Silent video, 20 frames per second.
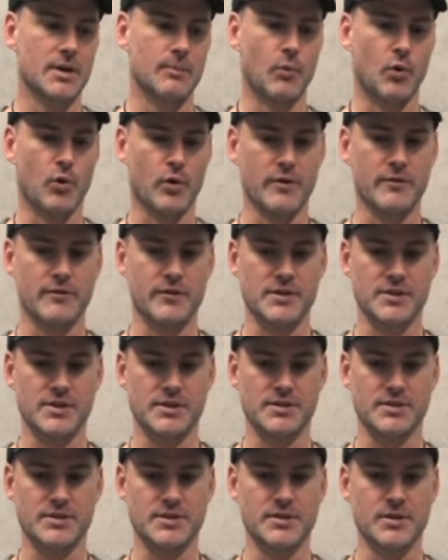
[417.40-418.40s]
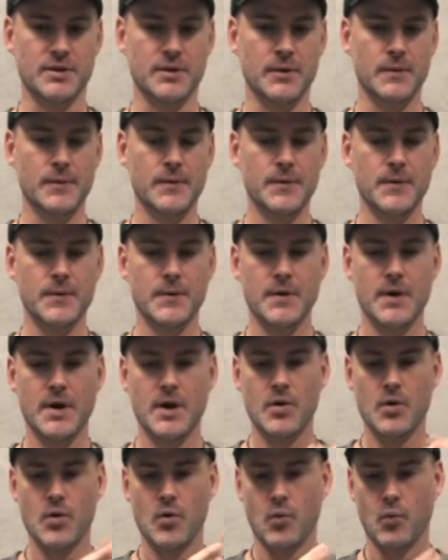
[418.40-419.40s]
more efficient to do.
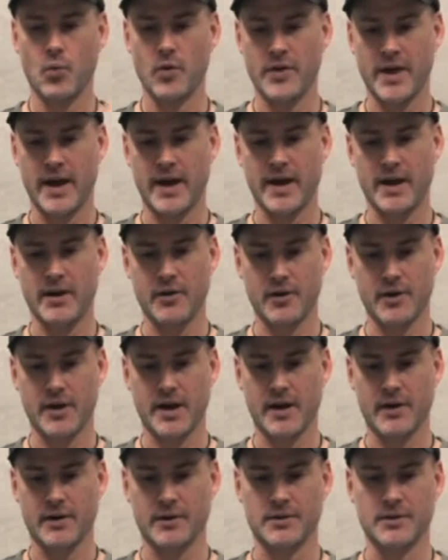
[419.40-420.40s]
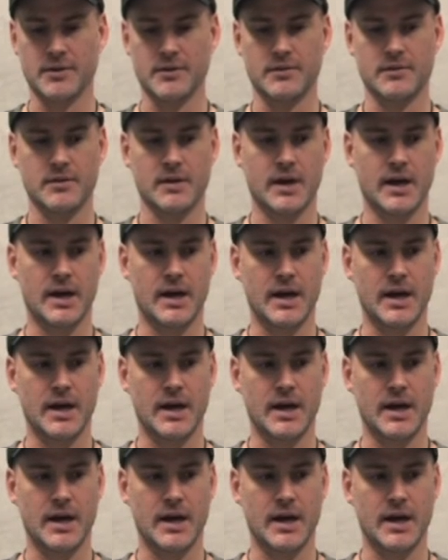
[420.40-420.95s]
With our hero characters,